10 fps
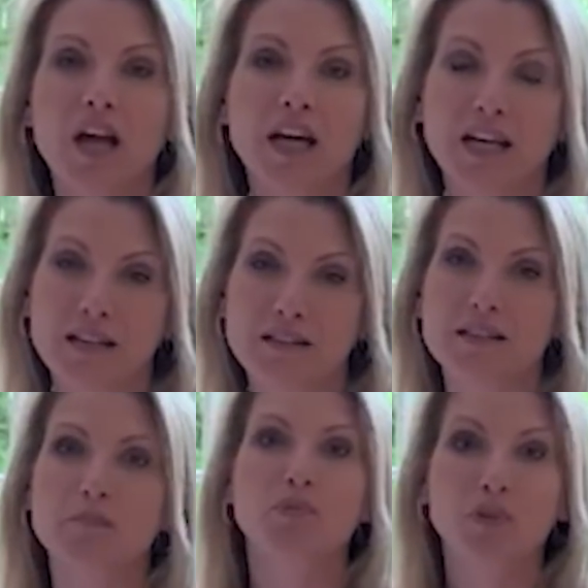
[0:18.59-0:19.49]
against the
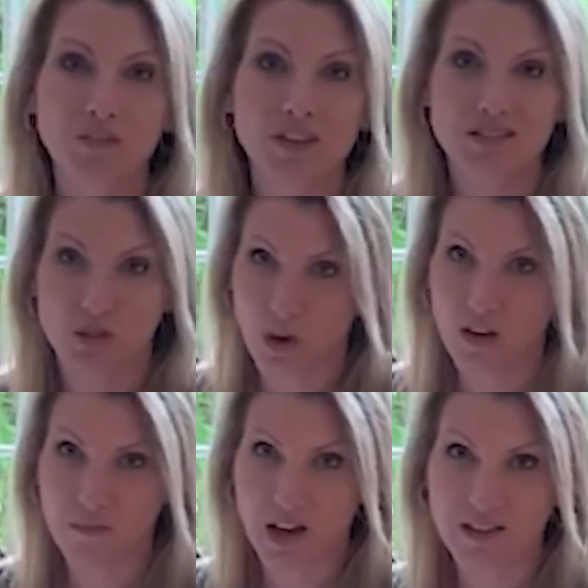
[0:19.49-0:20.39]
previous
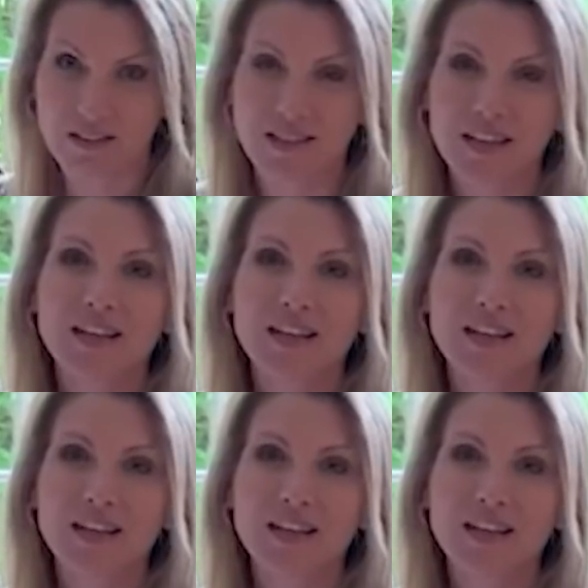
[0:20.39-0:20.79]
12 months.